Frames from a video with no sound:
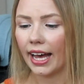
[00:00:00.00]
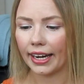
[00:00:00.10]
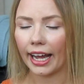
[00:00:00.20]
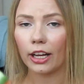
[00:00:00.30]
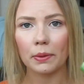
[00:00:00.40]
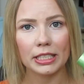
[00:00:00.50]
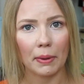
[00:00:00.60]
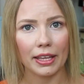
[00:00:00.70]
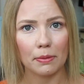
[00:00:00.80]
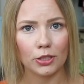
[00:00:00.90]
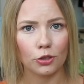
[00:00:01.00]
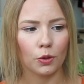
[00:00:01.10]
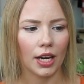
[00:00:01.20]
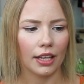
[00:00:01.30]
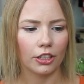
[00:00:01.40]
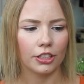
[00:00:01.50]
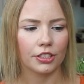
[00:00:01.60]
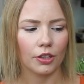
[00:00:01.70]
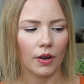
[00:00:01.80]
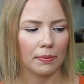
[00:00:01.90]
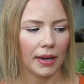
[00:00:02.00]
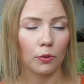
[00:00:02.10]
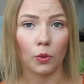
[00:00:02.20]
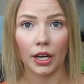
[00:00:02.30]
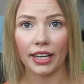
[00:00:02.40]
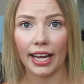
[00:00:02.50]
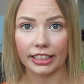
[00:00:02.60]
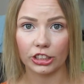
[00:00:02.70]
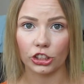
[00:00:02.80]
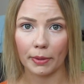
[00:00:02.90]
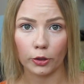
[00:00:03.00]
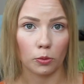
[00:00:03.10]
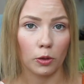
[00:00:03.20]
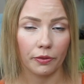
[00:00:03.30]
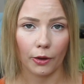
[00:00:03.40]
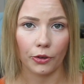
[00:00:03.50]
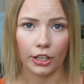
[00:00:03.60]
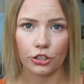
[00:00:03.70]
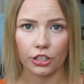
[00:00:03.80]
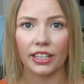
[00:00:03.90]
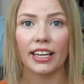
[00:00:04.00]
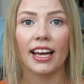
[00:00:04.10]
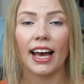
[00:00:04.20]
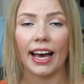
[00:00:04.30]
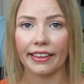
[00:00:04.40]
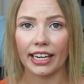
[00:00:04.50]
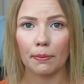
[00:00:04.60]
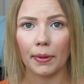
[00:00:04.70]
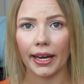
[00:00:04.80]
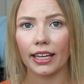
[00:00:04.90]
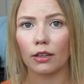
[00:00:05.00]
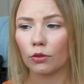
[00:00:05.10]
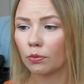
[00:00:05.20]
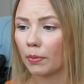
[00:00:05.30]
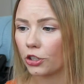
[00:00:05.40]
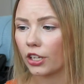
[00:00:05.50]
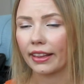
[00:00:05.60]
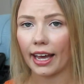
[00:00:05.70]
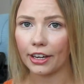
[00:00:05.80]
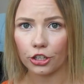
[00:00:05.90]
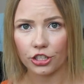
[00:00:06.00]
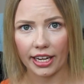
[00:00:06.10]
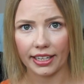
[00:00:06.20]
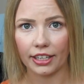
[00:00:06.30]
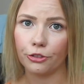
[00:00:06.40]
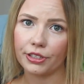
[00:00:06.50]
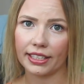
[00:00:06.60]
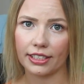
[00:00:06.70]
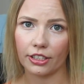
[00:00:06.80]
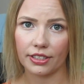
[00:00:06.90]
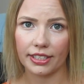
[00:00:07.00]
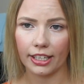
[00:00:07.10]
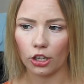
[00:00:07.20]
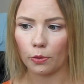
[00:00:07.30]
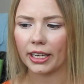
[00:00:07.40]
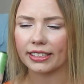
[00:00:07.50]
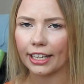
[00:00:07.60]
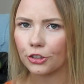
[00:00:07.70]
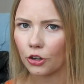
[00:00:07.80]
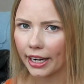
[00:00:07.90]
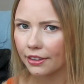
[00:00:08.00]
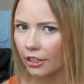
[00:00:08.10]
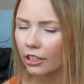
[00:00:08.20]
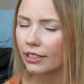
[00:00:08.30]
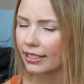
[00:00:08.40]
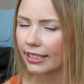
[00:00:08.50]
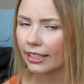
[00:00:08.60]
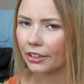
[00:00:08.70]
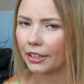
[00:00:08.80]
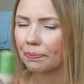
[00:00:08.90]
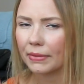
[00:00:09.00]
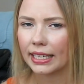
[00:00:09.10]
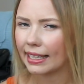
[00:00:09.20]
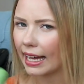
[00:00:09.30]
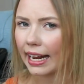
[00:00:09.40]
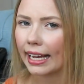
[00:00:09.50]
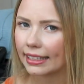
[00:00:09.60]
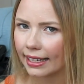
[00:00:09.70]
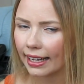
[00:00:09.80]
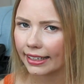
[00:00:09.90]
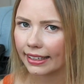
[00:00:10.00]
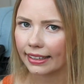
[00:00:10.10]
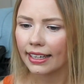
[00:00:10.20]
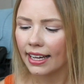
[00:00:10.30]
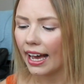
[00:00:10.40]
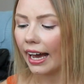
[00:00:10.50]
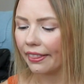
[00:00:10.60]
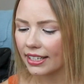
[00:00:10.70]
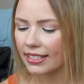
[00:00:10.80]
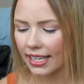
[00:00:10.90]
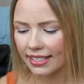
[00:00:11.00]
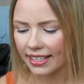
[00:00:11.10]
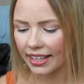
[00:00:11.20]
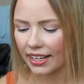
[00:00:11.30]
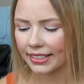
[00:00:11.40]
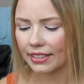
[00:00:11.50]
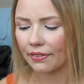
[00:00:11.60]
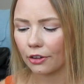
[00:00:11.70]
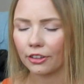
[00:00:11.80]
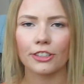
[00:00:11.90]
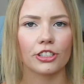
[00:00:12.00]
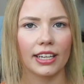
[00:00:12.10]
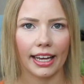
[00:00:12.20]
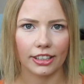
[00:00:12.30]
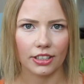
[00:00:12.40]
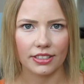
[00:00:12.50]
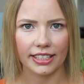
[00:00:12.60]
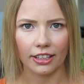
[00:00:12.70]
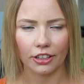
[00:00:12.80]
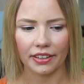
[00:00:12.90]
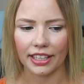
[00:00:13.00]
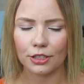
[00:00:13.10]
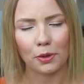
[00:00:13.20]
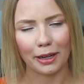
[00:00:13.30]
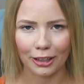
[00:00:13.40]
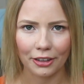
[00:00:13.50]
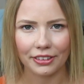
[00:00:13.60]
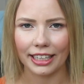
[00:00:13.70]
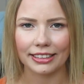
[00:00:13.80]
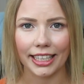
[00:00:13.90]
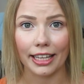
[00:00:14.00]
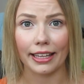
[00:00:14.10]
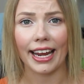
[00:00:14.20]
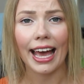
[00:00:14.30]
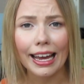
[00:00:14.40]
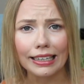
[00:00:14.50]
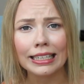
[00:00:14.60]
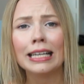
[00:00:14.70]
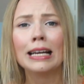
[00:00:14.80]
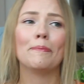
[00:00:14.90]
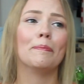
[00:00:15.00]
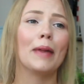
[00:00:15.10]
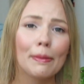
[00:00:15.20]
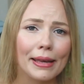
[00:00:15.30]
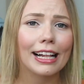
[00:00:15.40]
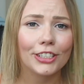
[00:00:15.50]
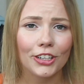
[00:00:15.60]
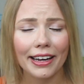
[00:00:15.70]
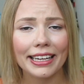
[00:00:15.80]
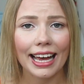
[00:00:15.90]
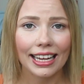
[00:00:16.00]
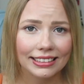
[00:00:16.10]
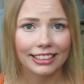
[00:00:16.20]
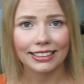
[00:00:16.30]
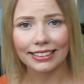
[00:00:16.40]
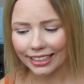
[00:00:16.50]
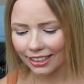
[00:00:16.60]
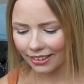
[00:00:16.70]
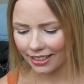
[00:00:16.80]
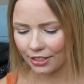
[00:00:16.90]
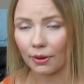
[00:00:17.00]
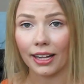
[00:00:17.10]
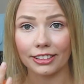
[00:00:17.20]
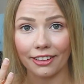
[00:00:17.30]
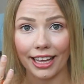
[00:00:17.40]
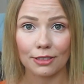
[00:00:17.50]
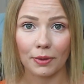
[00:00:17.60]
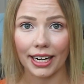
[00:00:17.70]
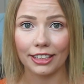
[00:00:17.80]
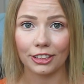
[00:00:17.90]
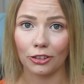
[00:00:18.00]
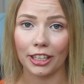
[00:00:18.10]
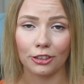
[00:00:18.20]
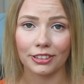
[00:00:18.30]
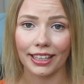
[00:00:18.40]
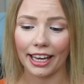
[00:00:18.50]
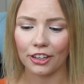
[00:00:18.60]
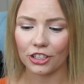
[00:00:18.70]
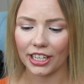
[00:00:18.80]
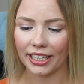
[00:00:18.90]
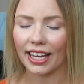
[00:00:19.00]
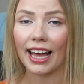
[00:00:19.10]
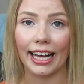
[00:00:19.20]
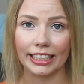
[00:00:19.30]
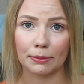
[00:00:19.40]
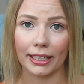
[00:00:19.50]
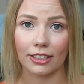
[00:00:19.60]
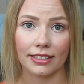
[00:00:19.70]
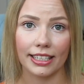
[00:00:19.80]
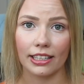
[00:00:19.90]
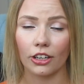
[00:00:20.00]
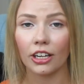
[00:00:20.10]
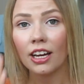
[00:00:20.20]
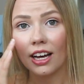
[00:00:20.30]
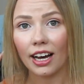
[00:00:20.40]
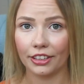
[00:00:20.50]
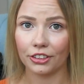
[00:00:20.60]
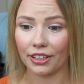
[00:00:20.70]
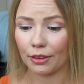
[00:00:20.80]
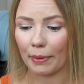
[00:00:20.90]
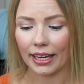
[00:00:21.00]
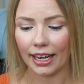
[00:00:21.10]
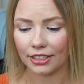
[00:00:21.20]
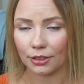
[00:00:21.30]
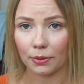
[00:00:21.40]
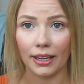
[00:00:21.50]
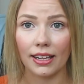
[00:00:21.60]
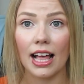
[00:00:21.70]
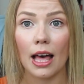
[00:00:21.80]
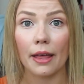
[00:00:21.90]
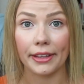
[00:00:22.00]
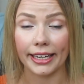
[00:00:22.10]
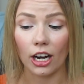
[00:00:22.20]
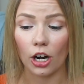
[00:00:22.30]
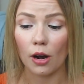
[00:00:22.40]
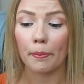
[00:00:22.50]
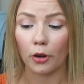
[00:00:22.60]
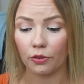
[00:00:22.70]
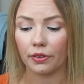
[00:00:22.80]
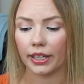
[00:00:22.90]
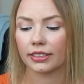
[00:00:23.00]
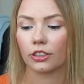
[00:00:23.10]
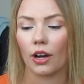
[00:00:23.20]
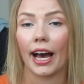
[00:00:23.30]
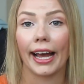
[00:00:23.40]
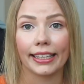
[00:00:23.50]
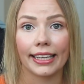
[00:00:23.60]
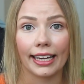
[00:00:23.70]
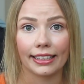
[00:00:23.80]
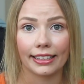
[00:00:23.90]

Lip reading: And I always buy them in two colors. So I buy one as just my normal foundation, and then I buy a much lighter shade and use it as the concealer, because I tried their concealer and I didn't like it. And this does say that it's a foundation and concealer, and that's where I got the idea that, hey, maybe I'll try it as a concealer as well. So that's what I do. I use a lighter shade as my concealer underneath my eyes as well. They are perfect. So highly